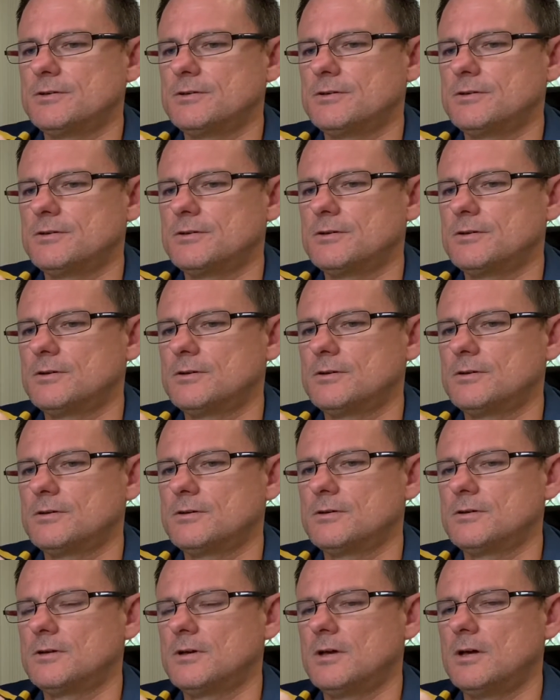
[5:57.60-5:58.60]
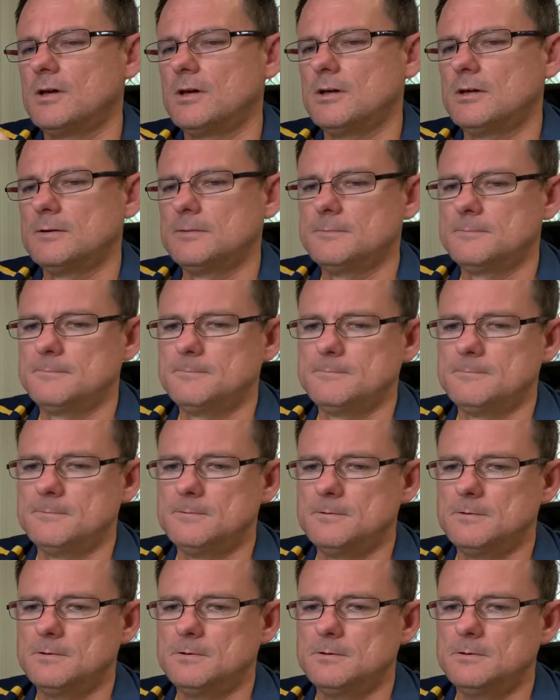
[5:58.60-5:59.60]

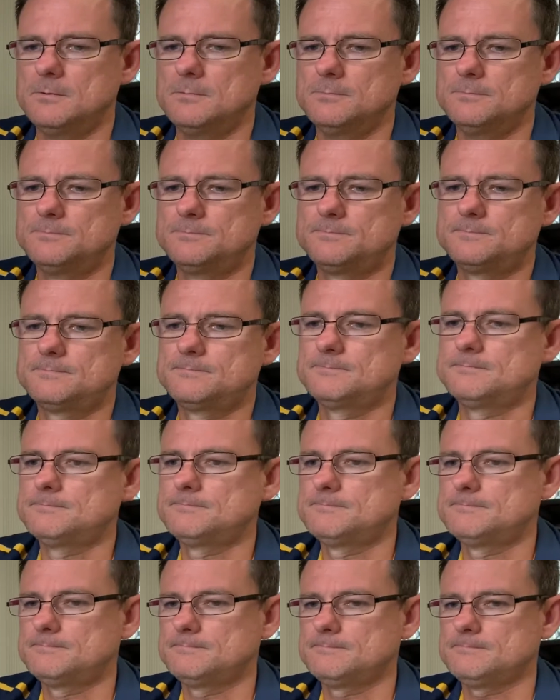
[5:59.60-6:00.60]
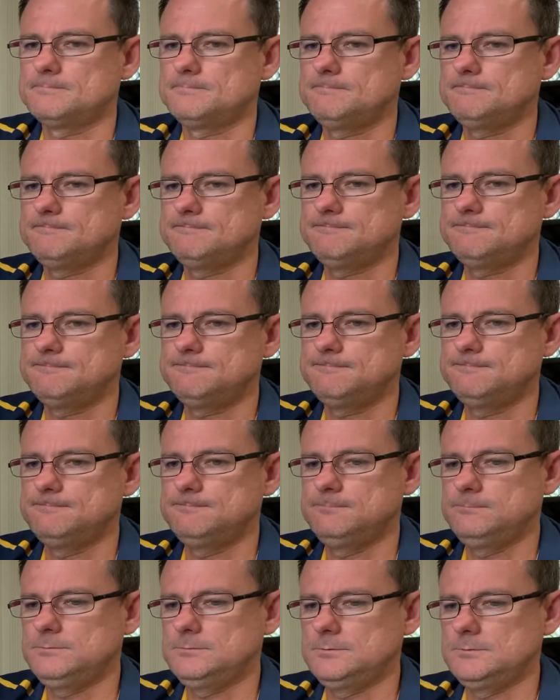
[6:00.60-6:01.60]

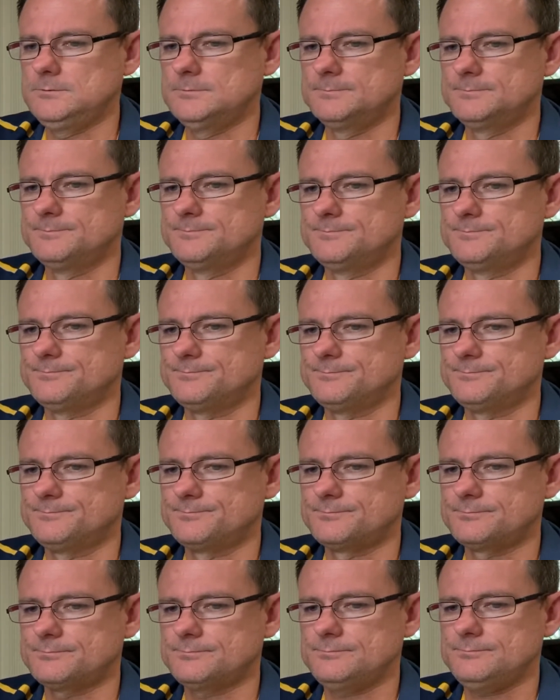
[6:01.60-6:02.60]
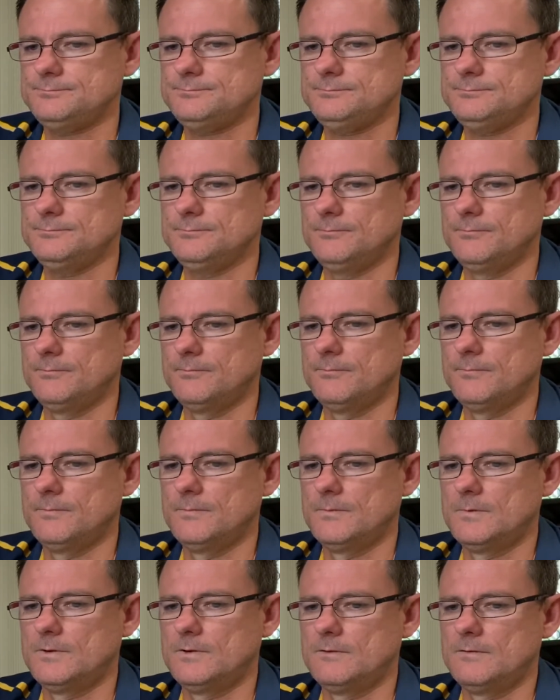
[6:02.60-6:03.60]

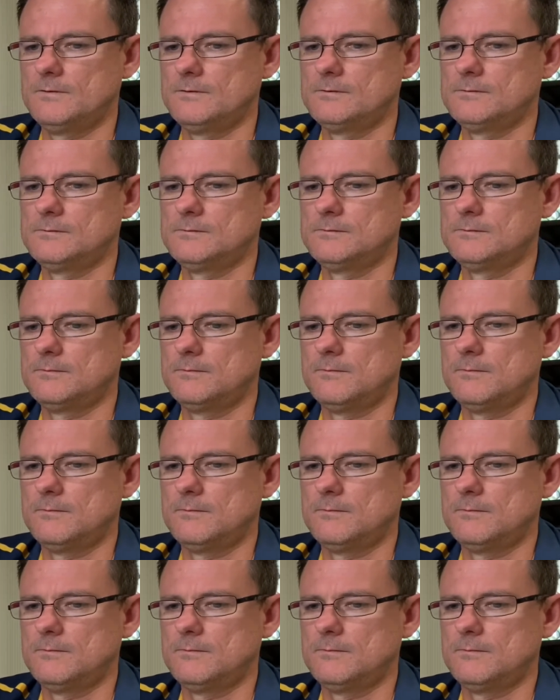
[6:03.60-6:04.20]
Nobody speaks.